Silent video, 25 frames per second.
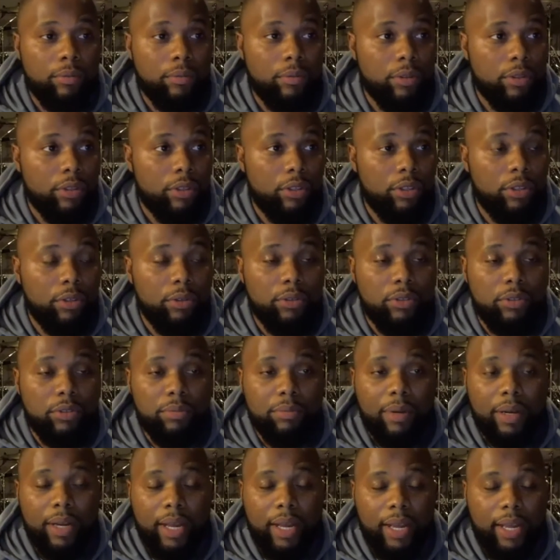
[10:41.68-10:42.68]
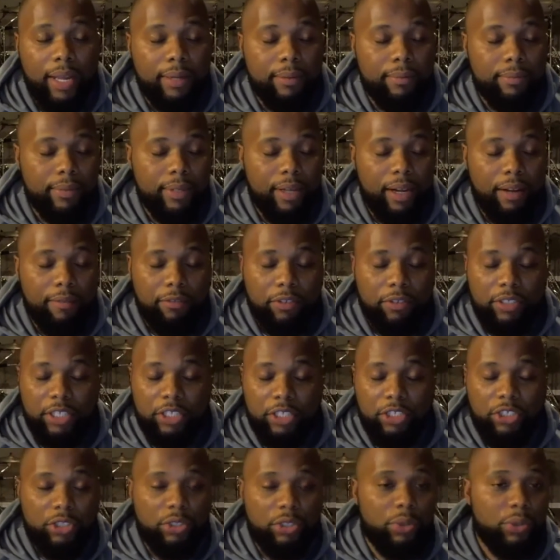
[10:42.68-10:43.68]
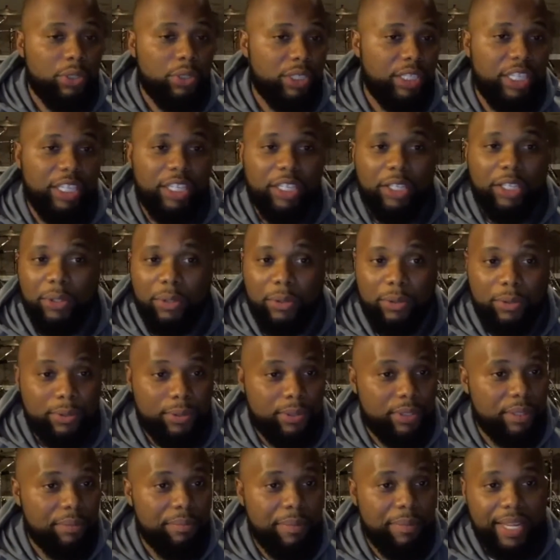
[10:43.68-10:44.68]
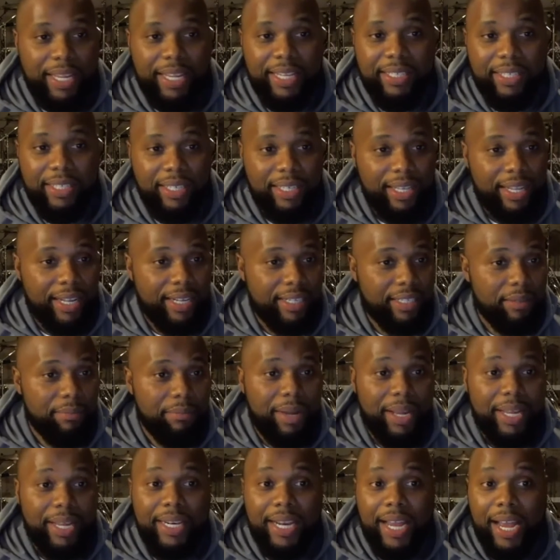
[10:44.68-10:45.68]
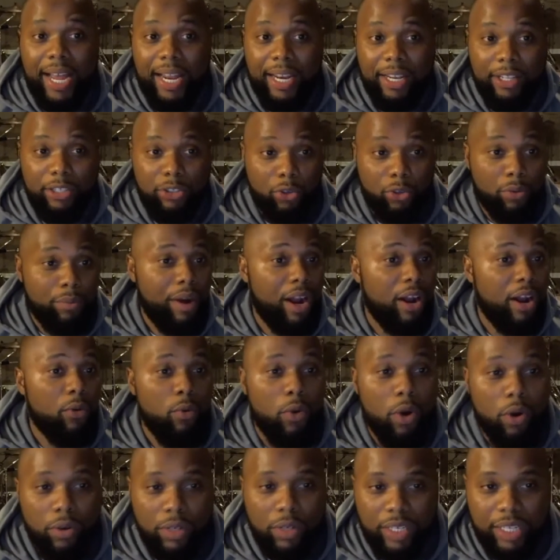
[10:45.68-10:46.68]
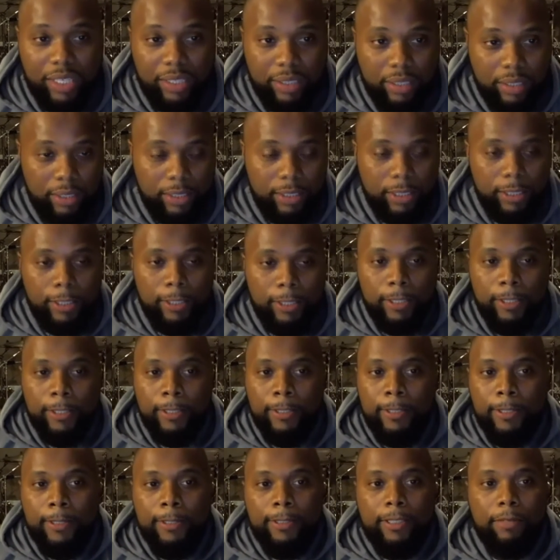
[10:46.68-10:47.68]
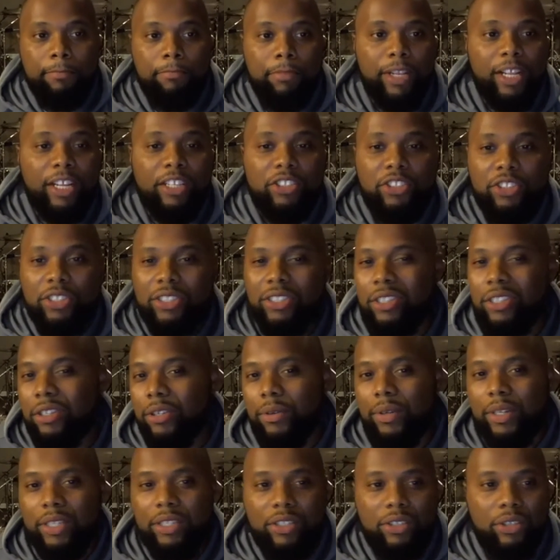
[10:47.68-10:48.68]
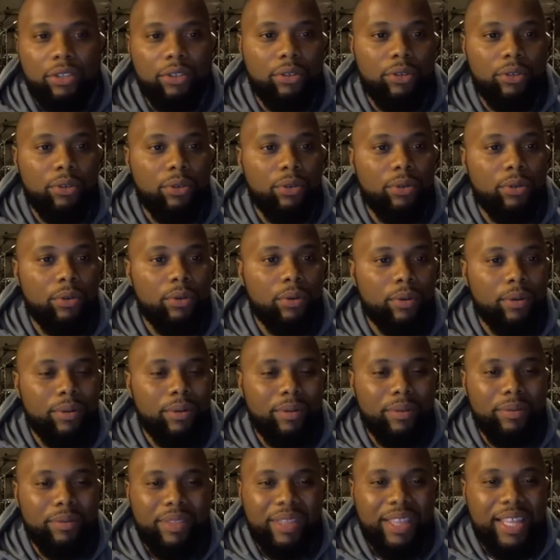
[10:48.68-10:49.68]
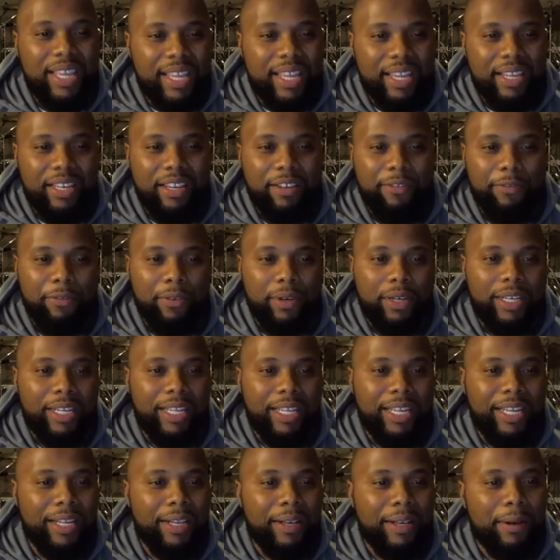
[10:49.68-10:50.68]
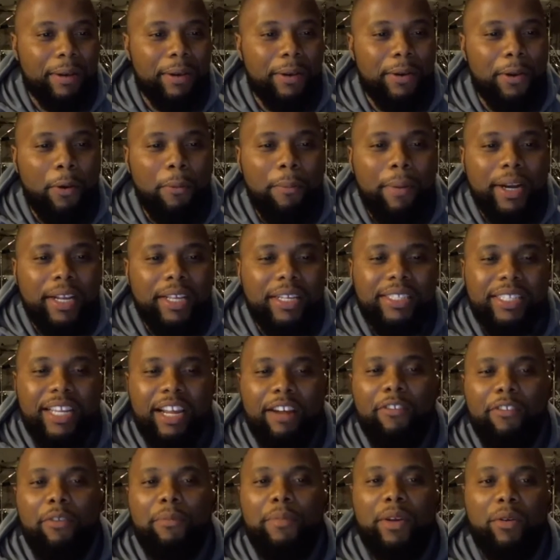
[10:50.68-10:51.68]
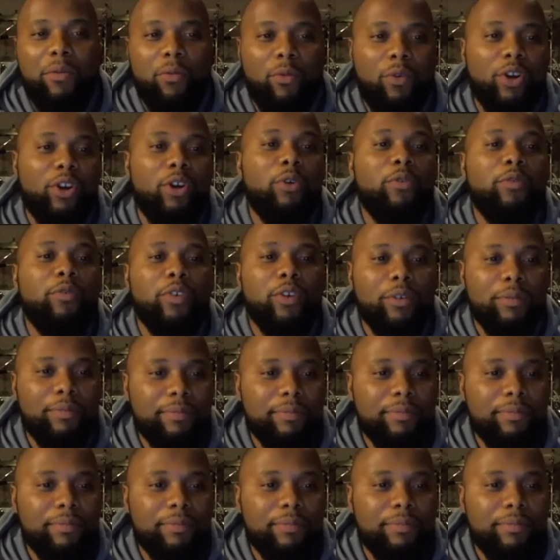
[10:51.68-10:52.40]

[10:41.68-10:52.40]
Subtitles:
use my conversational skills and my intellect and my knowledge or my wokeness to bludgeon you into thinking differently. Nobody has ever been won over